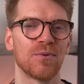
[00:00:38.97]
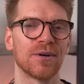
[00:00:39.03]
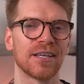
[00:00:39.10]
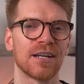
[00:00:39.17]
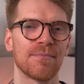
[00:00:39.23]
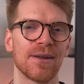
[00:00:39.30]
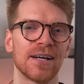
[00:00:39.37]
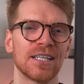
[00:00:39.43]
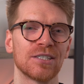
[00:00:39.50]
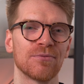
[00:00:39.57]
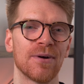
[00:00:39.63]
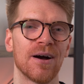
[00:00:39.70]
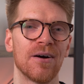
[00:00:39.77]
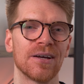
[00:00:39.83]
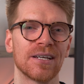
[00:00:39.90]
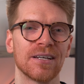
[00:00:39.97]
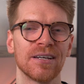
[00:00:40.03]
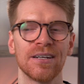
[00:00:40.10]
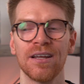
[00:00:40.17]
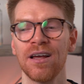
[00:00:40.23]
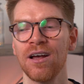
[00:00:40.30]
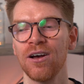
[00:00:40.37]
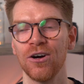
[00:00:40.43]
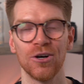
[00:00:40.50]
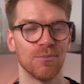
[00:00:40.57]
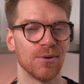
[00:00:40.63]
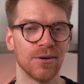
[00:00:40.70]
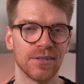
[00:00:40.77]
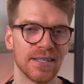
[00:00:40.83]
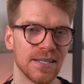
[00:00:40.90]
wanted a place where I can
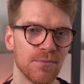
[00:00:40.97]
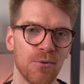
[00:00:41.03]
upload any